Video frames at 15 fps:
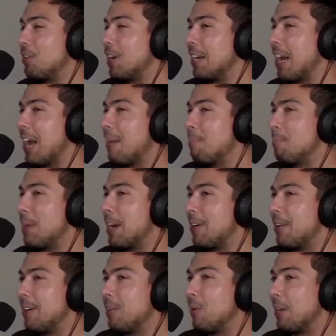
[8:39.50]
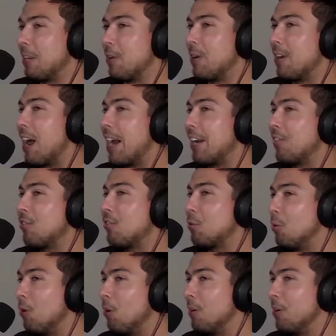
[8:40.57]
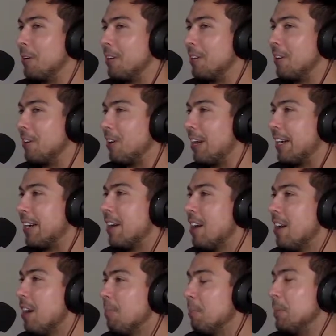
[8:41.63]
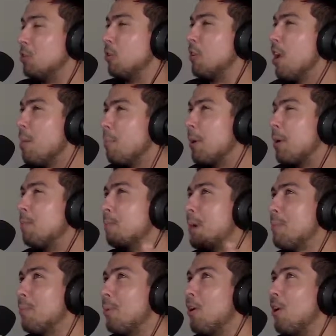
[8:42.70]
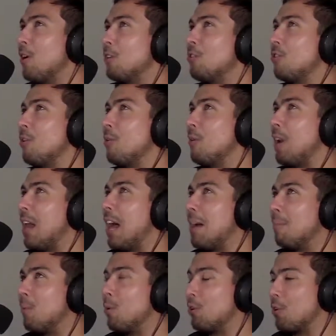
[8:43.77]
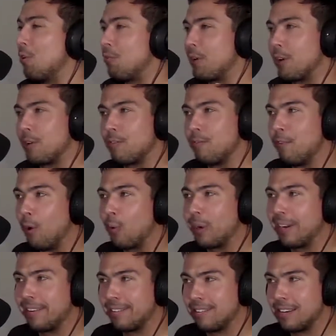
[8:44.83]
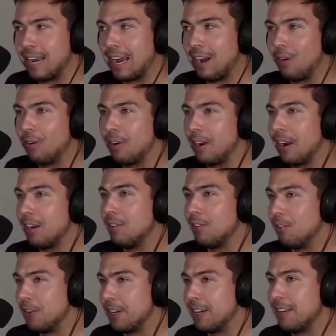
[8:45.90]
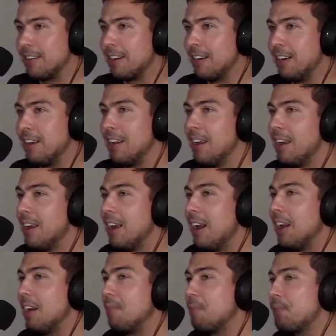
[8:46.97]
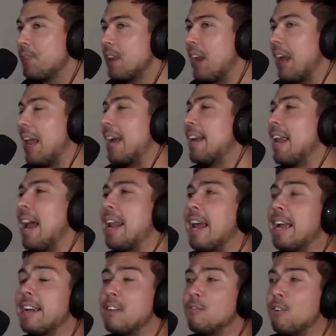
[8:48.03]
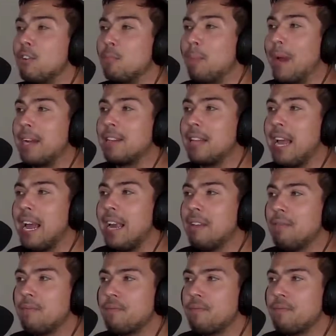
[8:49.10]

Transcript: that got married when they're in high school or in their, like, mid-twenties. P- people are also a lot more career-focused now and oriented. That's and fine. I can, and I can respect that